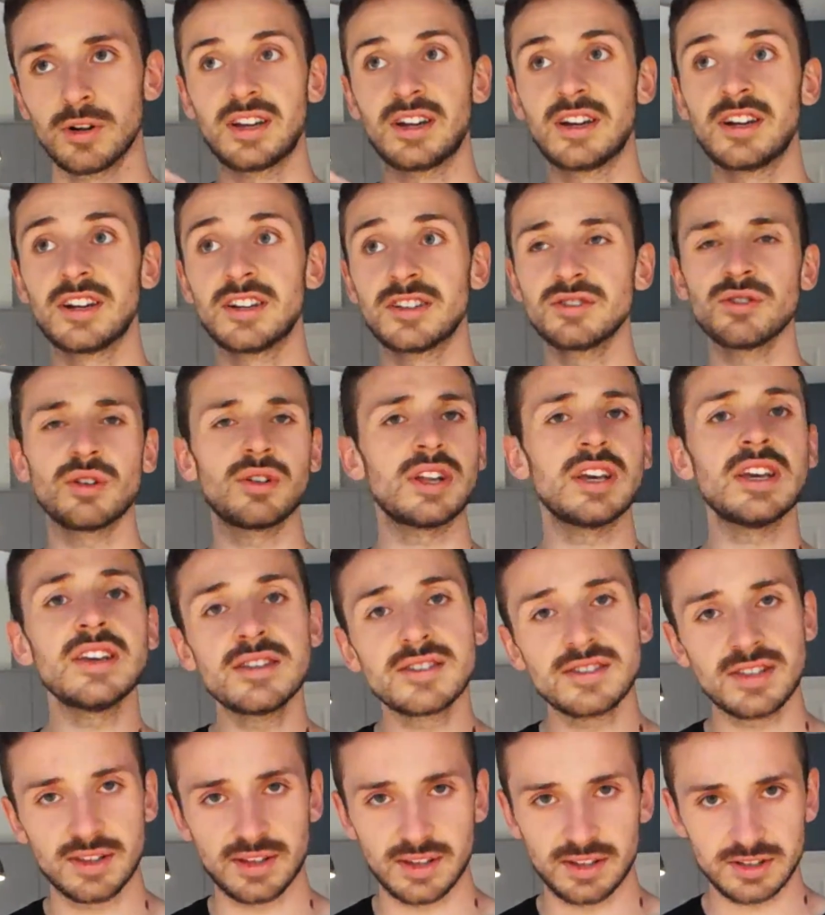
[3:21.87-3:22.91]
It's not an
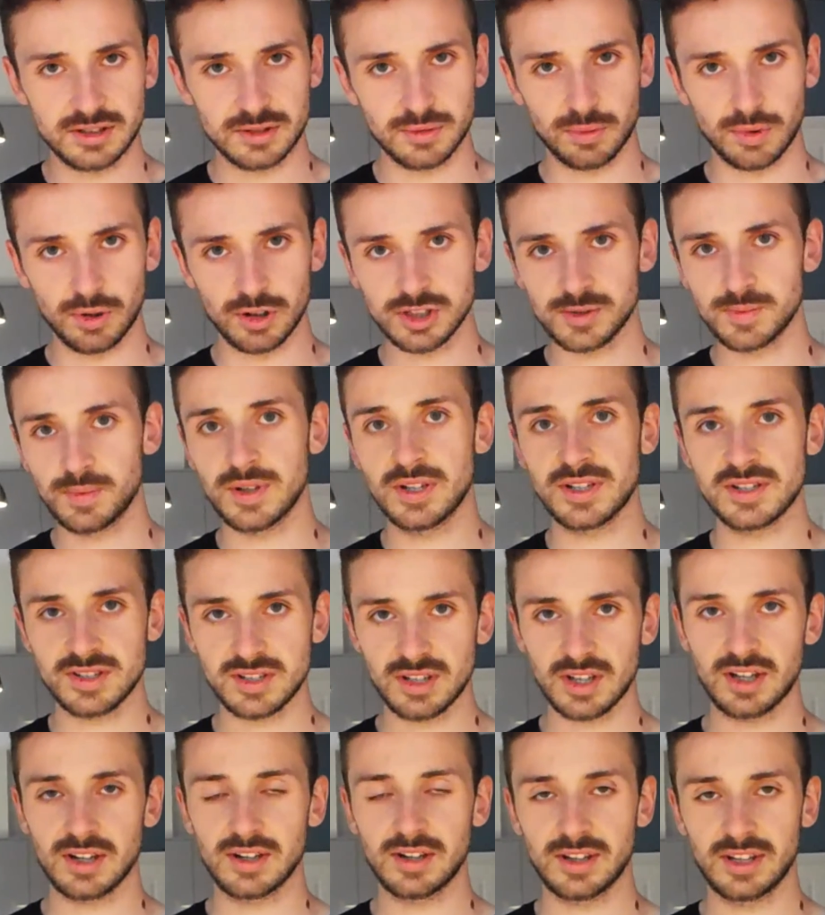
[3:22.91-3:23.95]
easy thing to watch, but it's
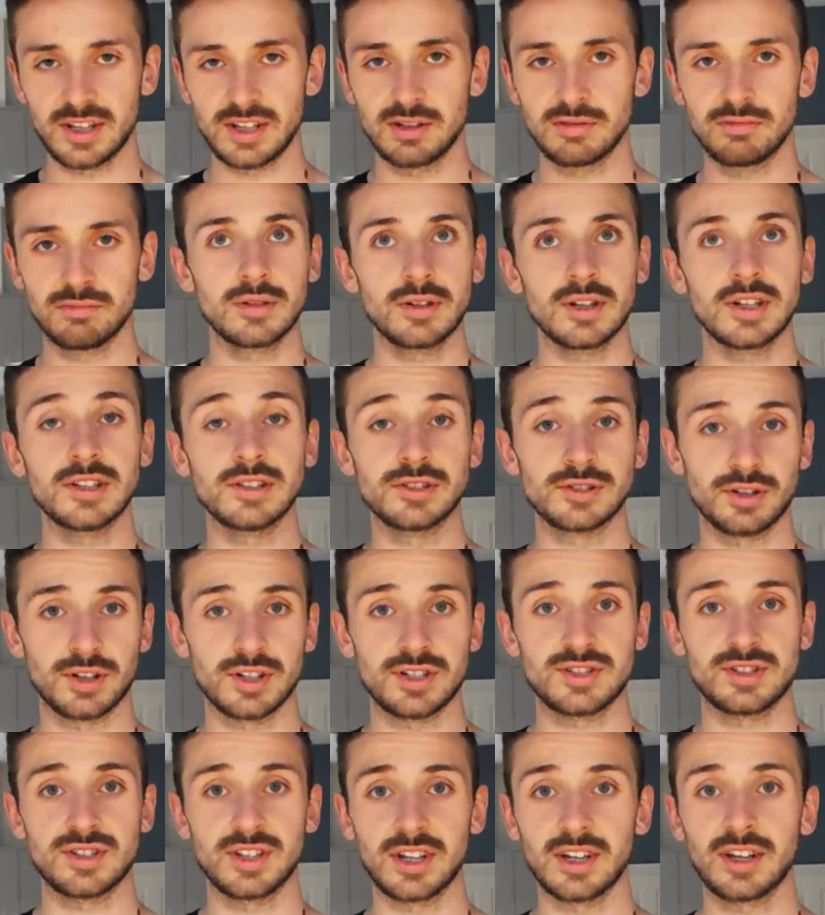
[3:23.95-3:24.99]
certainly
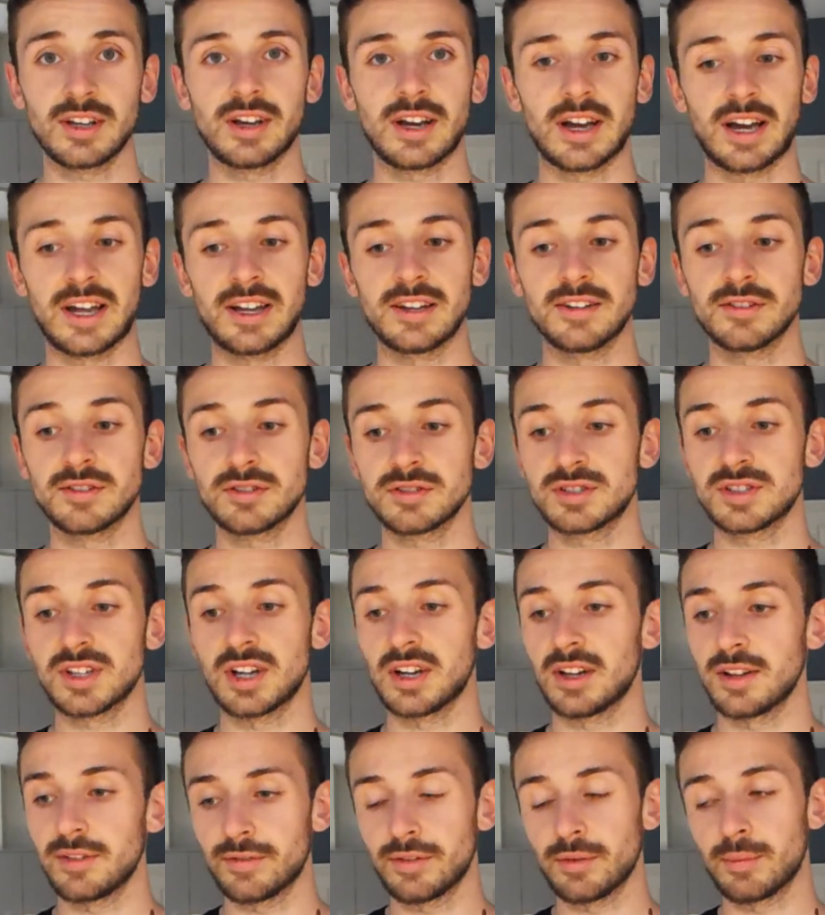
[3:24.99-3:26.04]
interesting, and
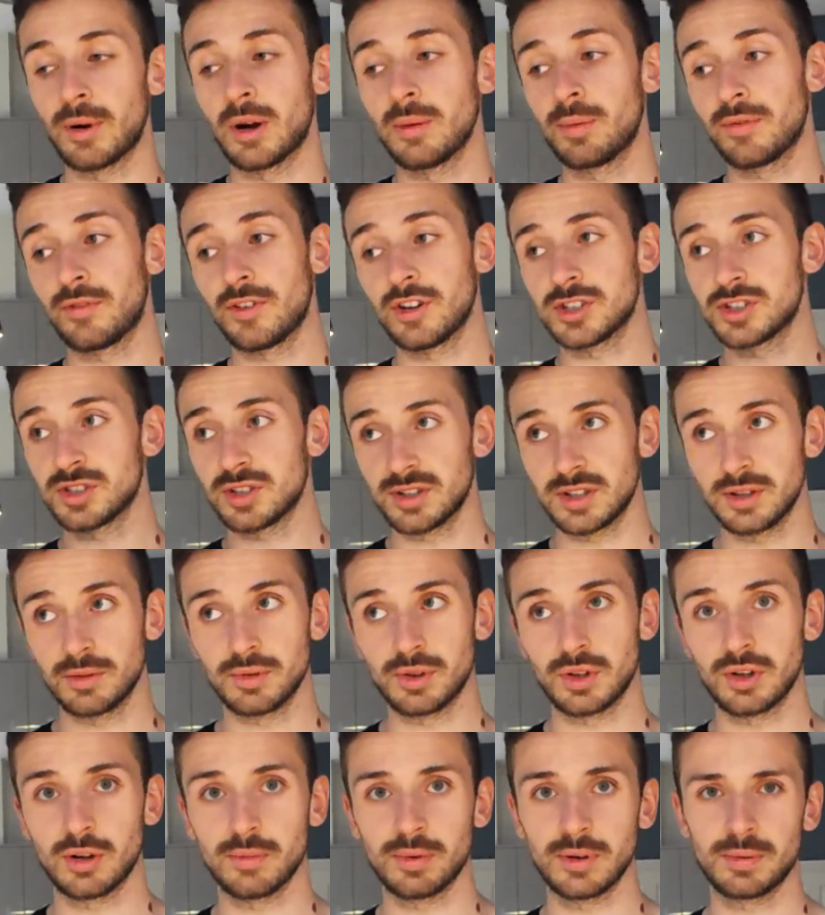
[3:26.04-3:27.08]
certainly from my profession, I deal with
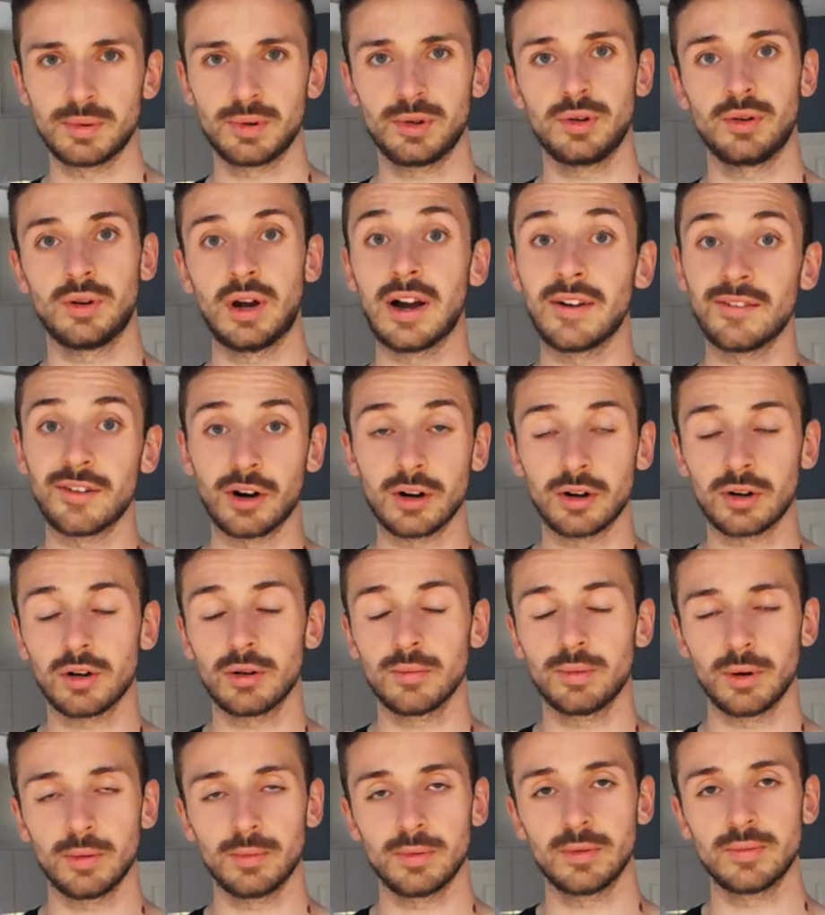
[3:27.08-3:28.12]
a lot of people who have alcohol
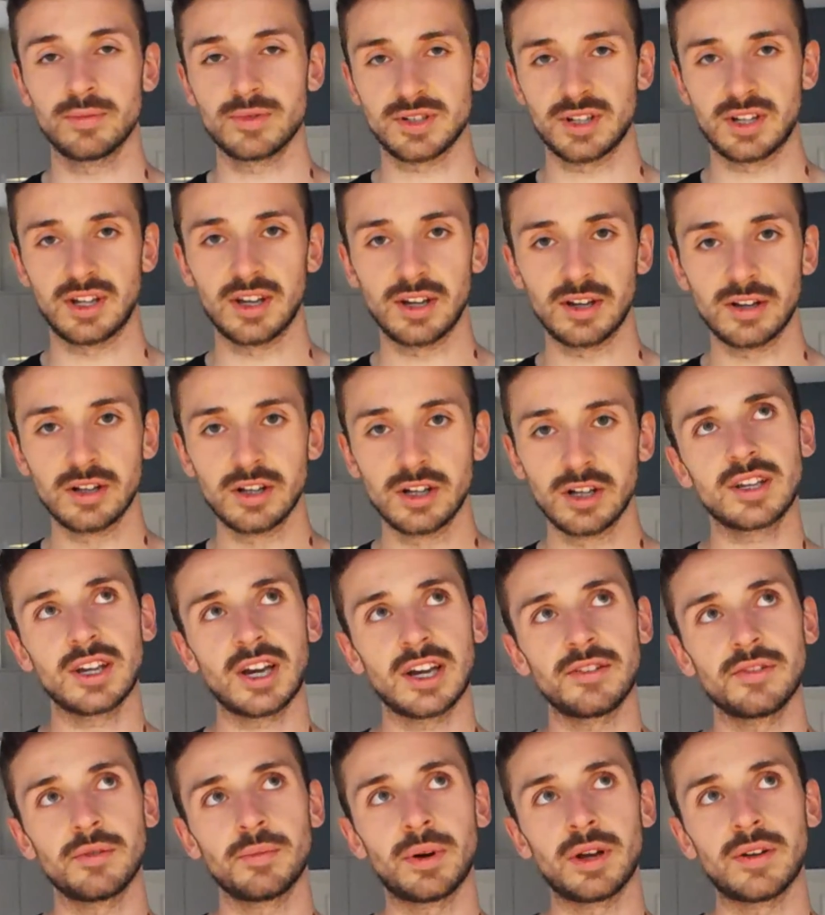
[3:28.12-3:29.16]
problems, and it
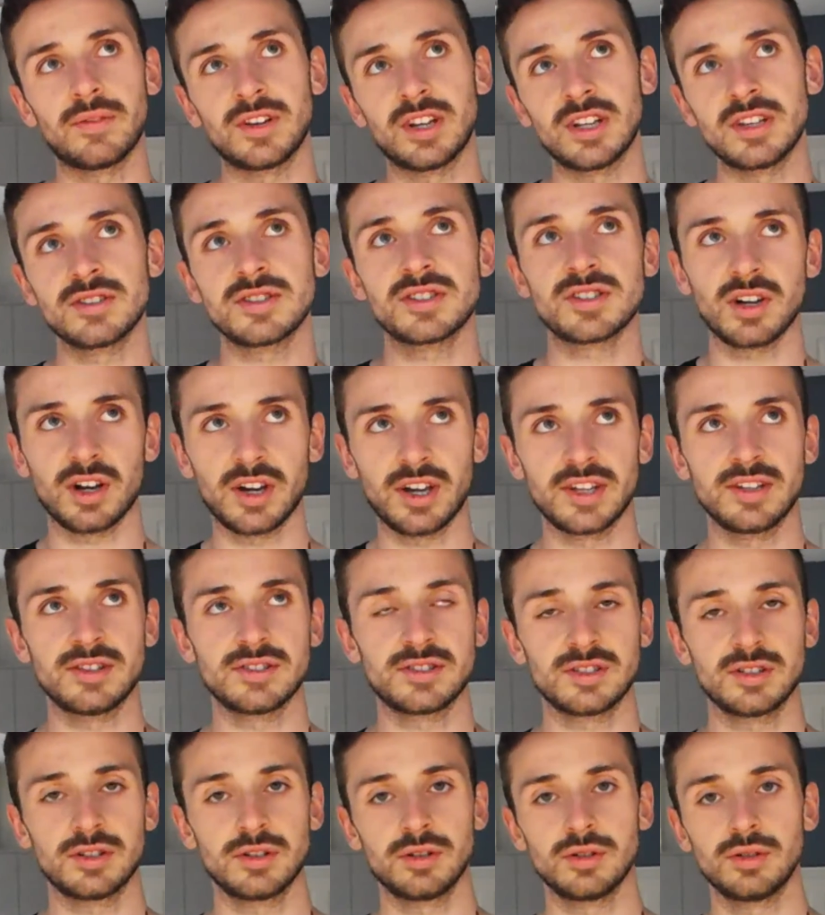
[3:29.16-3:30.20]
gave a bit of an insight
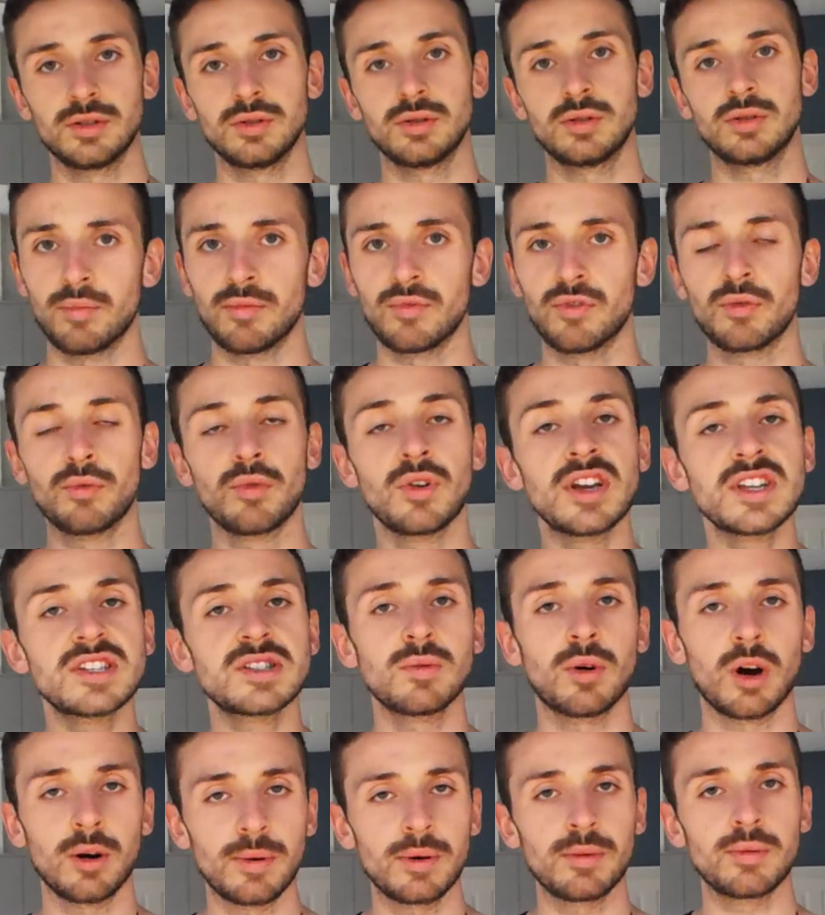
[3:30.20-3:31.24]
into the
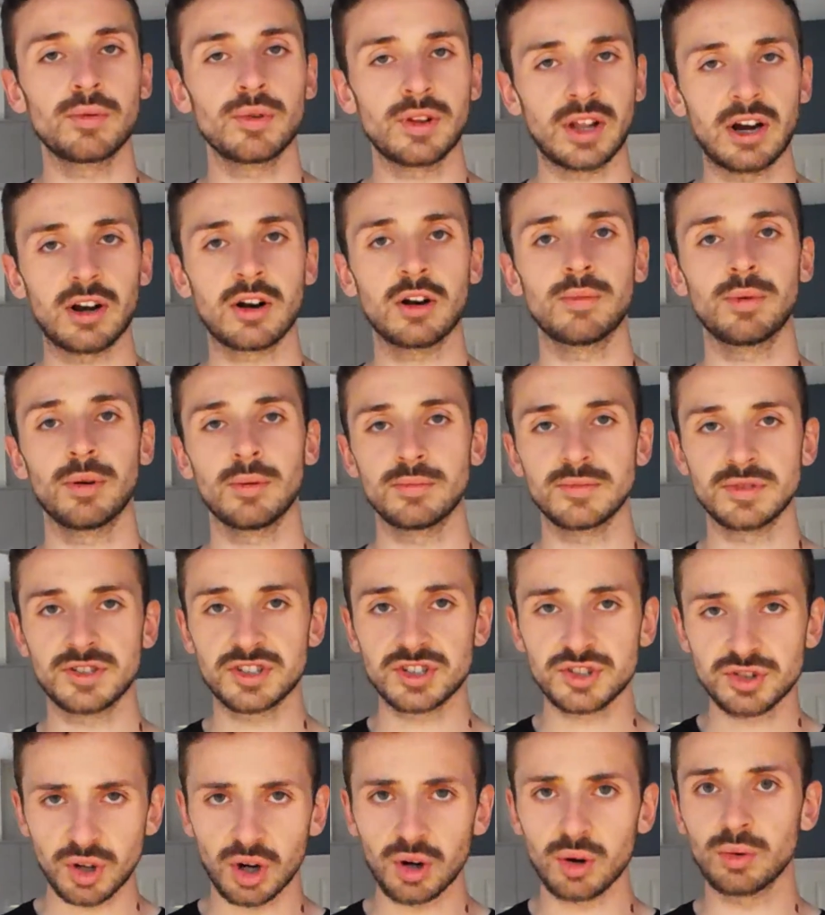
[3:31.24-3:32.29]
reason why people with alcohol problems
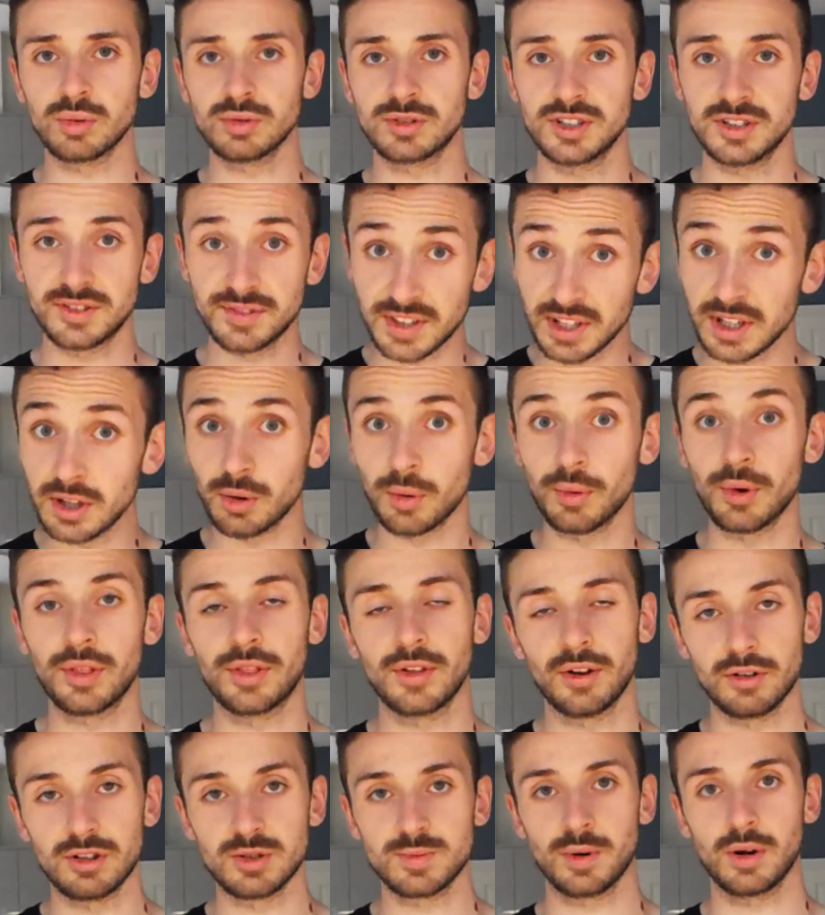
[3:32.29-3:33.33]
struggle to deal with
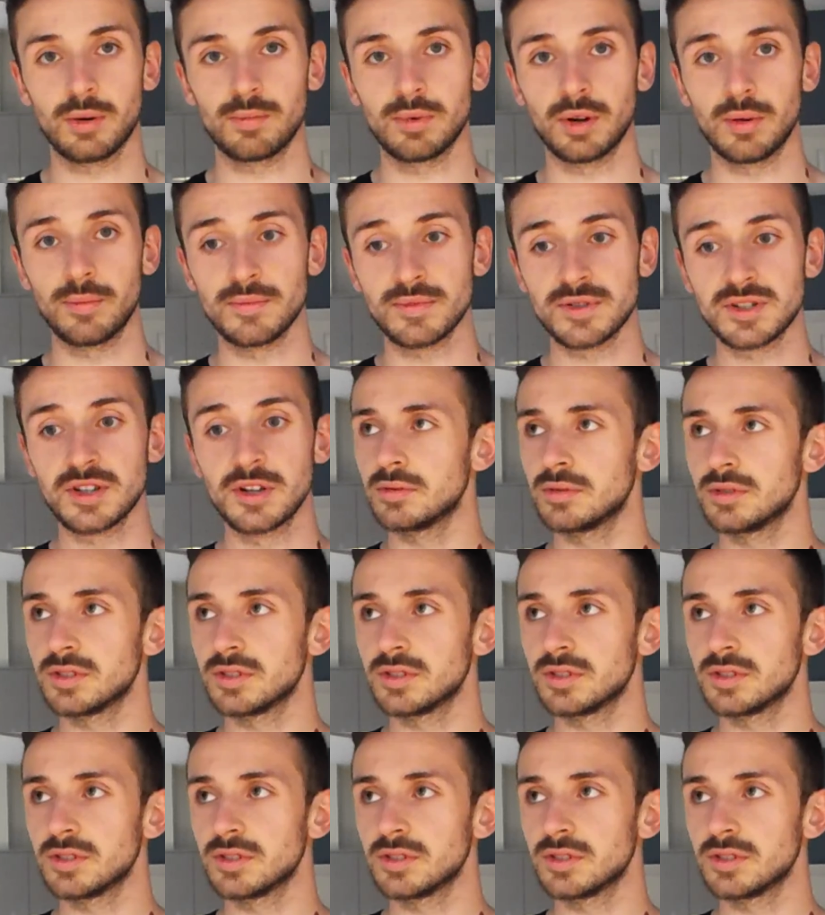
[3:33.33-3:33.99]
those problems.